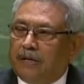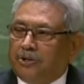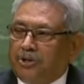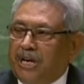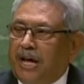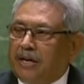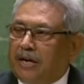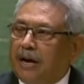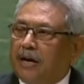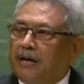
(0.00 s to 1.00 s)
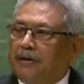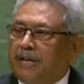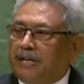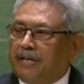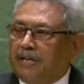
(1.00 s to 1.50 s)
Sri Lanka
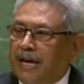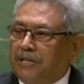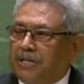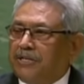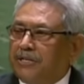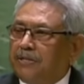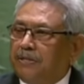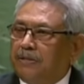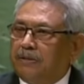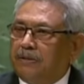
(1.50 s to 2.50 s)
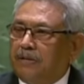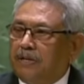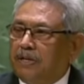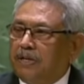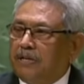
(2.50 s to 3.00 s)
recognizes
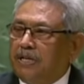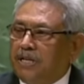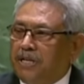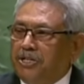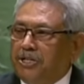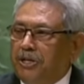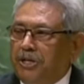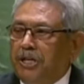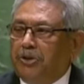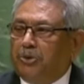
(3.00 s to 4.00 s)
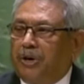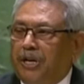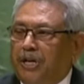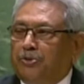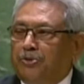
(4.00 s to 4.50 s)
the urgent need to
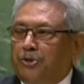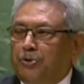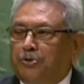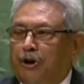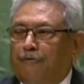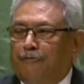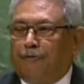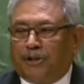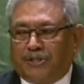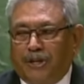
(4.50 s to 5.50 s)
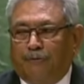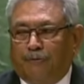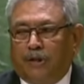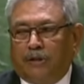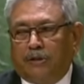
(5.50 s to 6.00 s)
reduce use of fossil
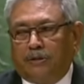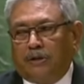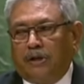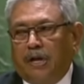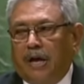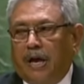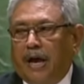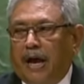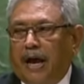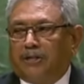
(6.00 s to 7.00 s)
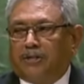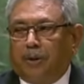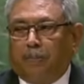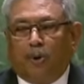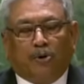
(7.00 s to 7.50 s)
fuels and
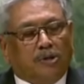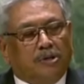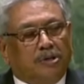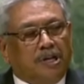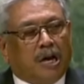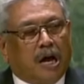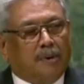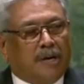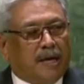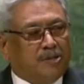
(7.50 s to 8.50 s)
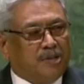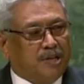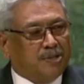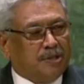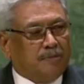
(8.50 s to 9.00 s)
support
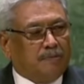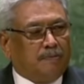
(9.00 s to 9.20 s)
decarbonization.